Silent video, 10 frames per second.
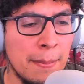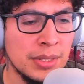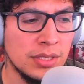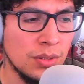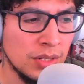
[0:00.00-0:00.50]

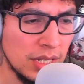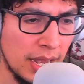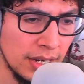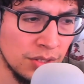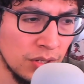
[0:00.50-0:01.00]
Episodes
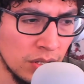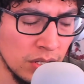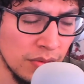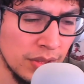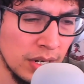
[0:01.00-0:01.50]
extra
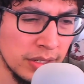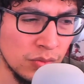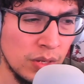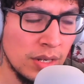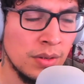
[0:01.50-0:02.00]
early over there
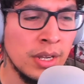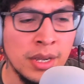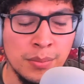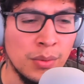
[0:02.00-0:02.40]
as well.